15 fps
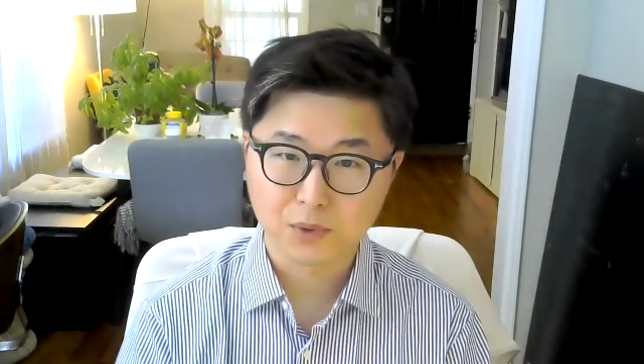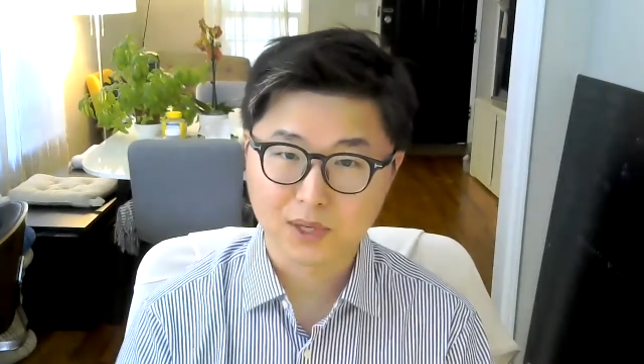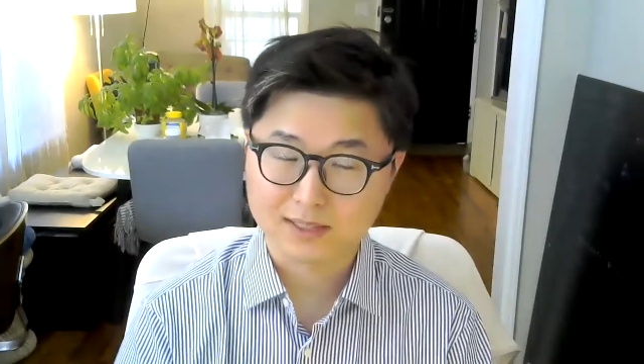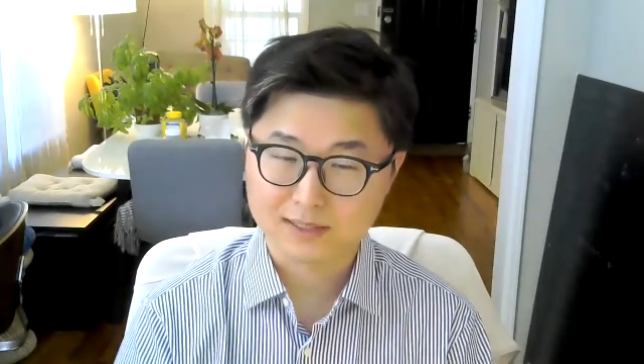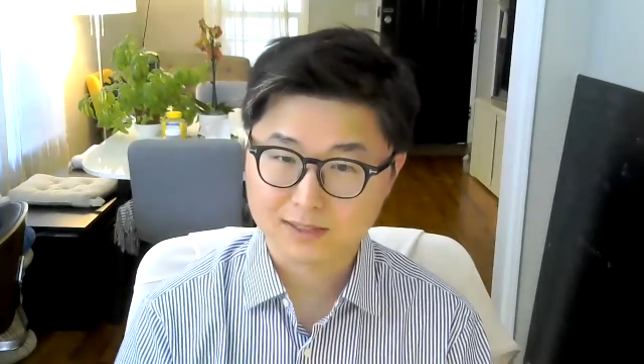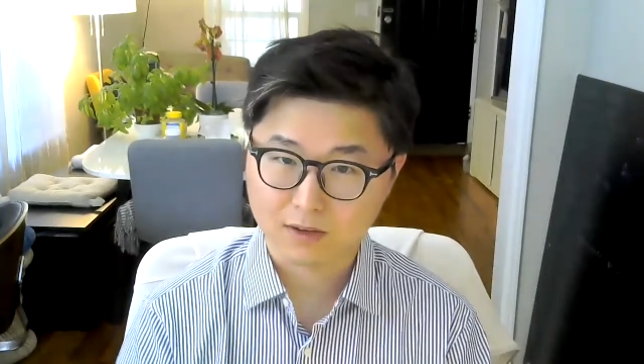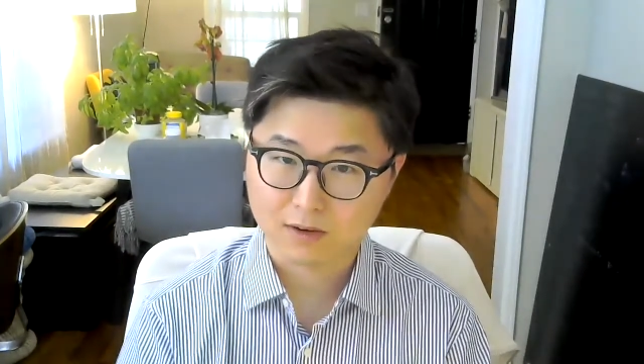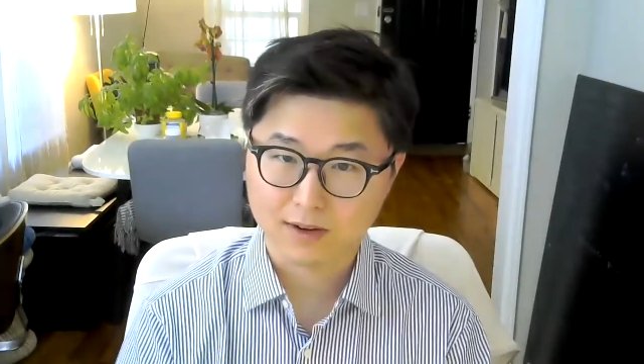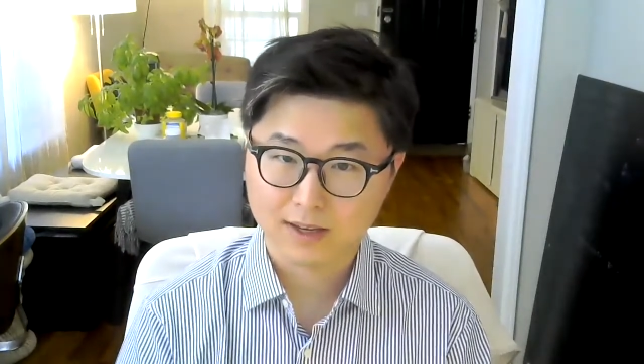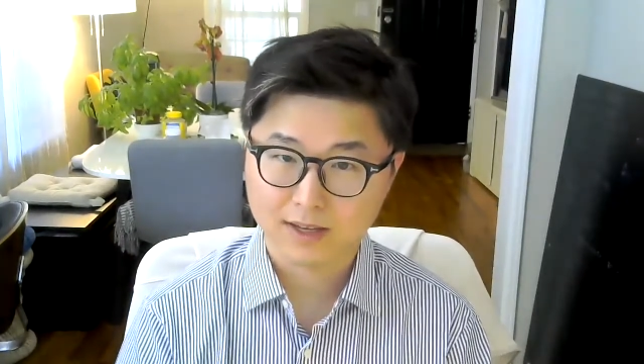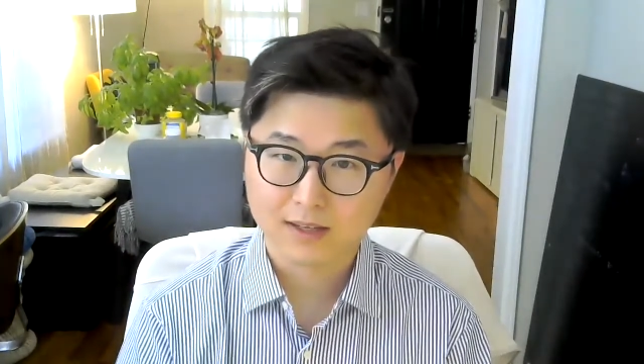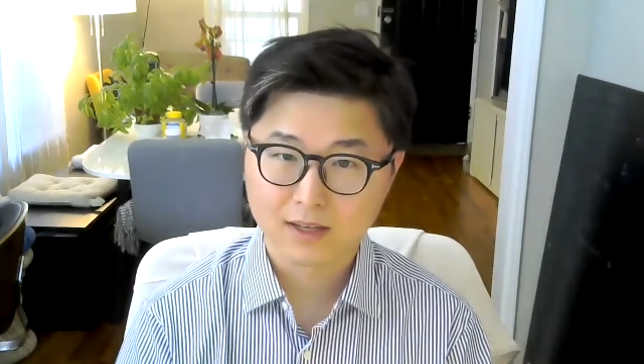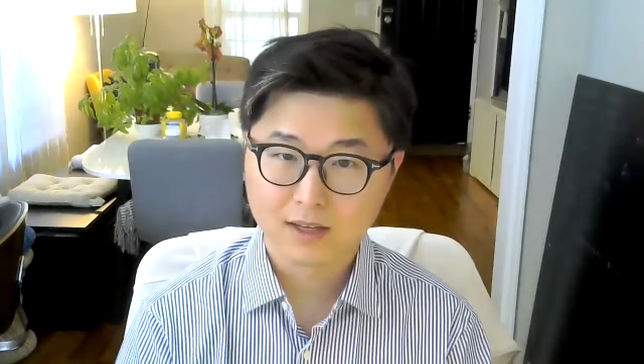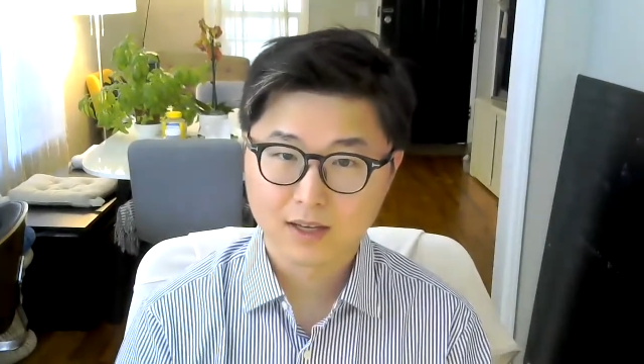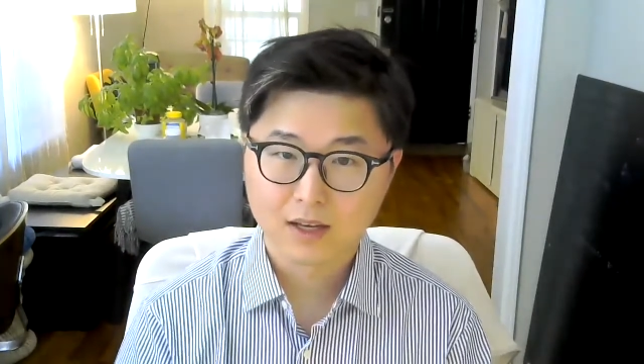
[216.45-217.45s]
you get
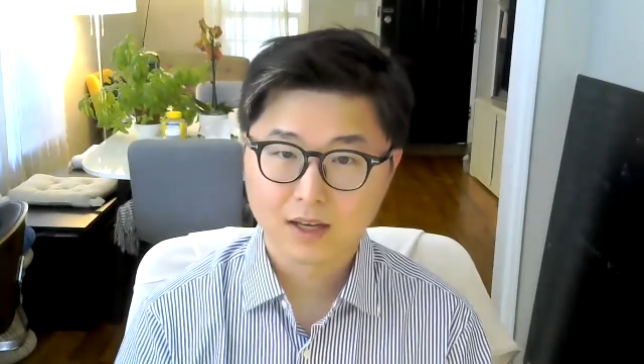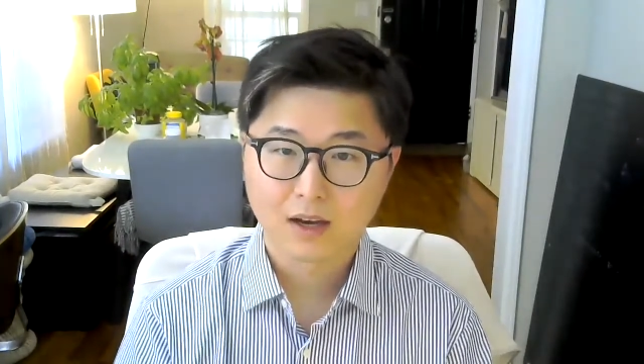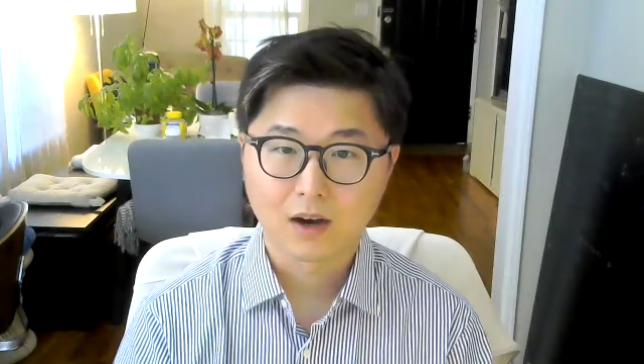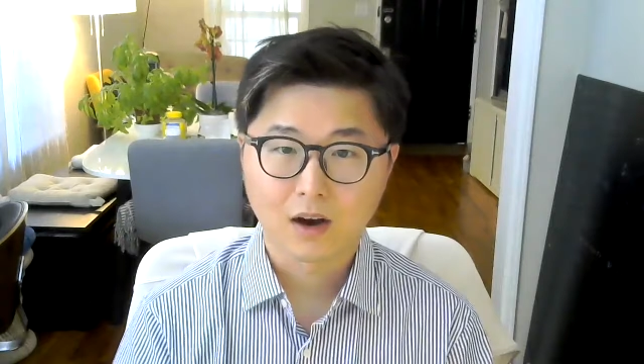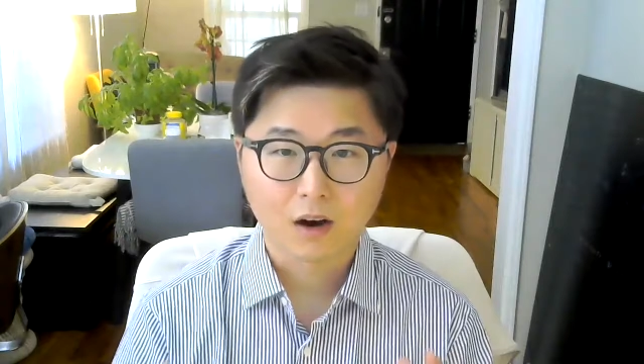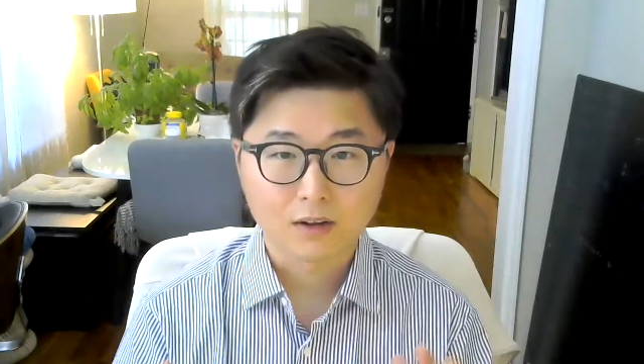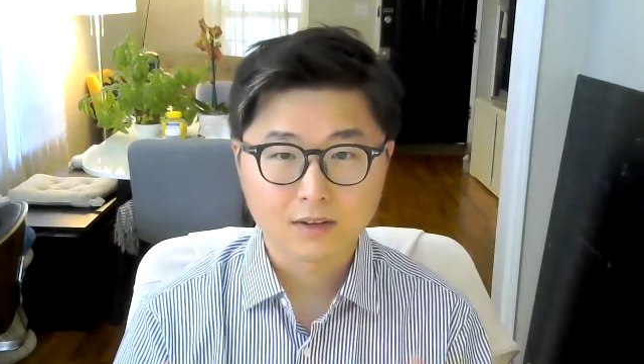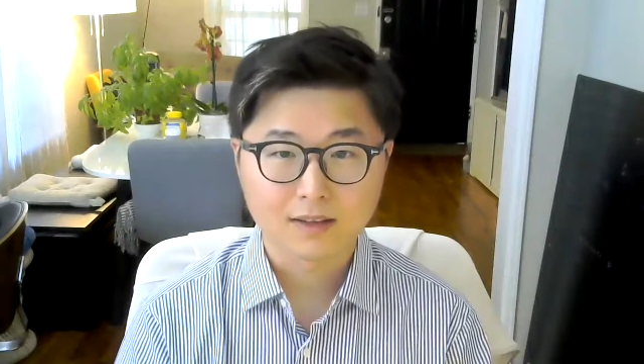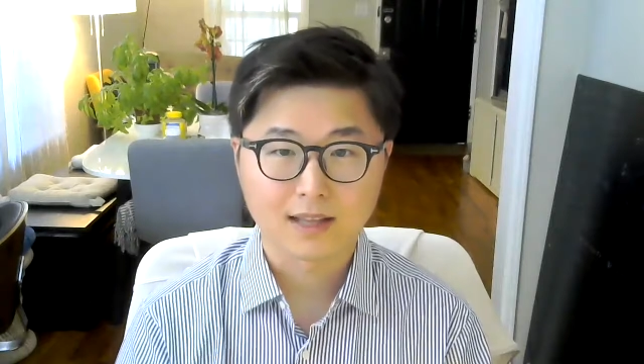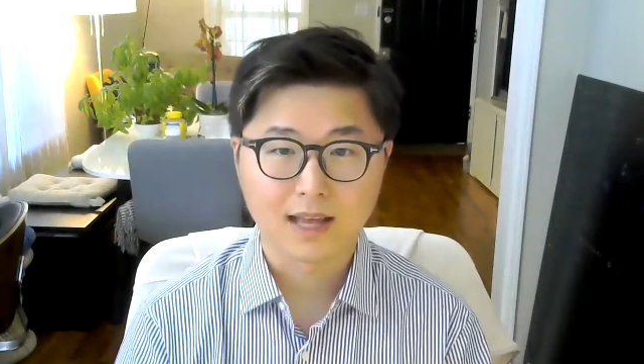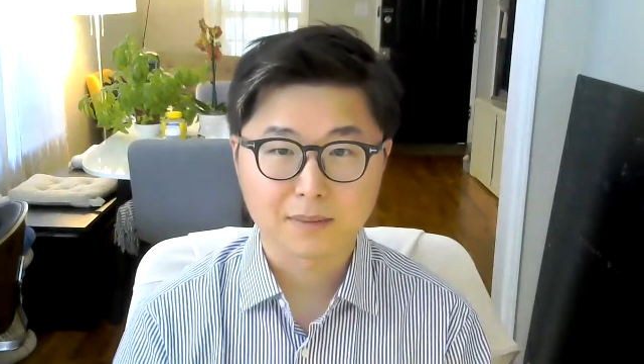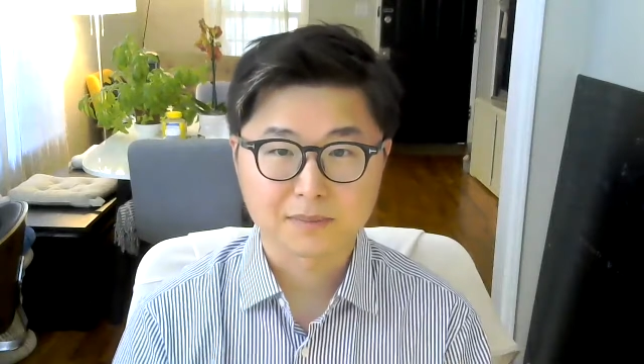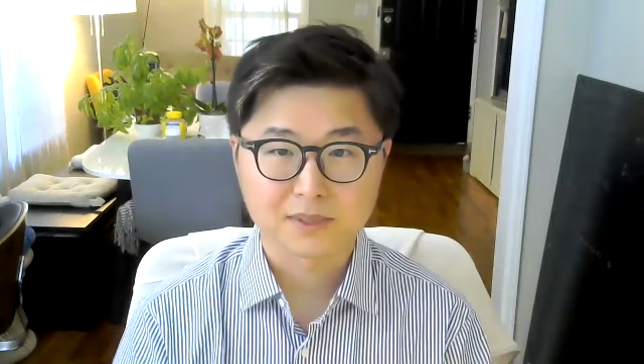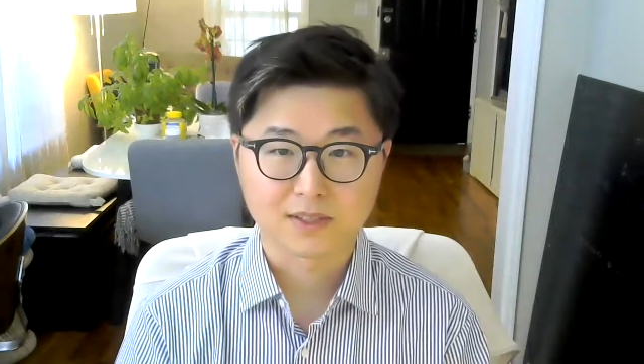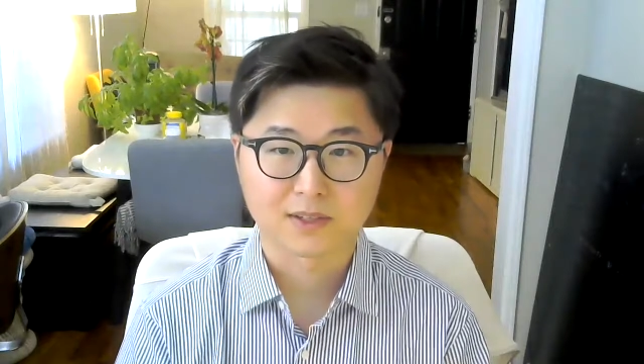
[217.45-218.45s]
started on the
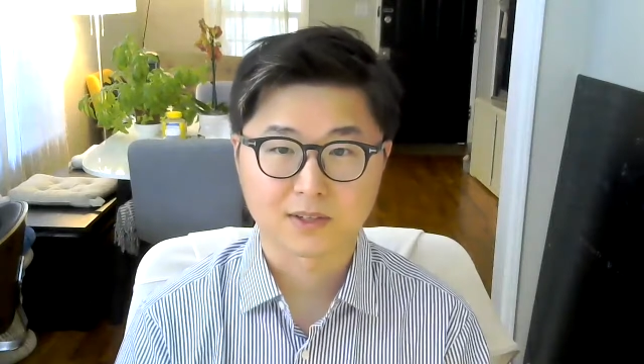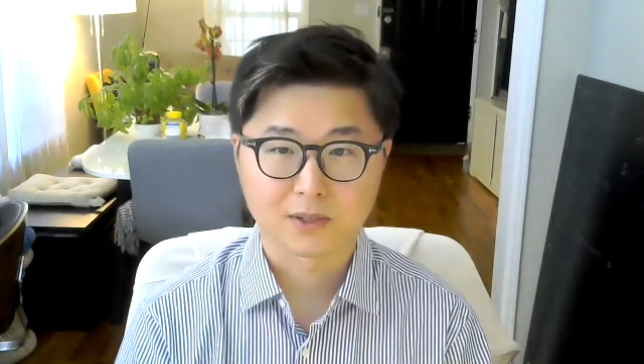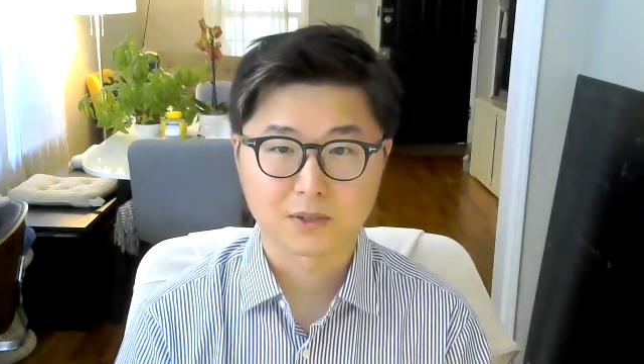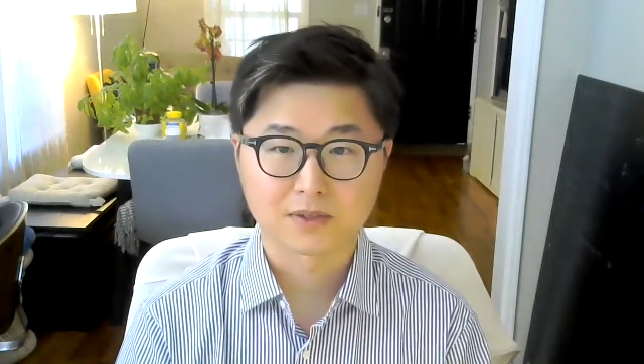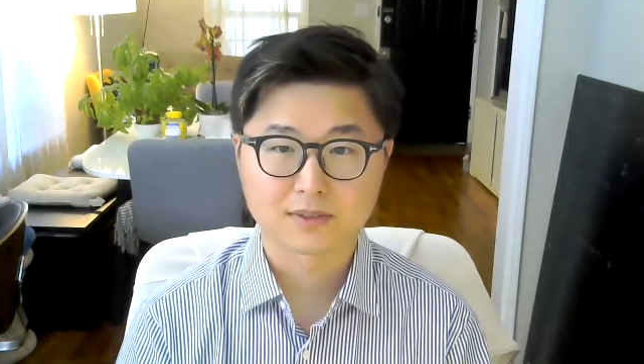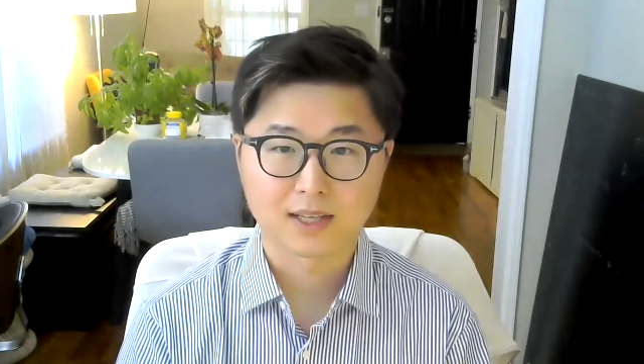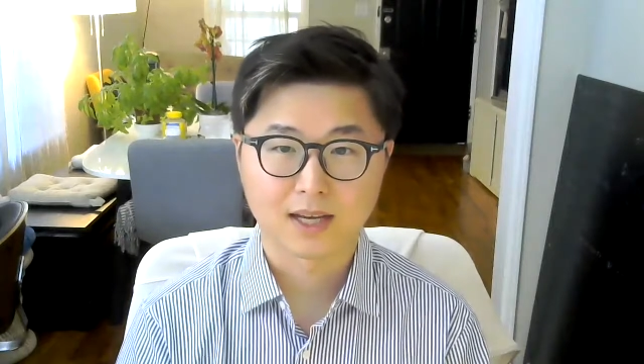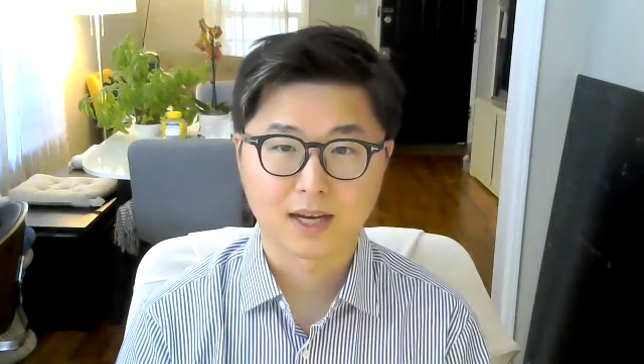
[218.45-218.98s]
lab materials.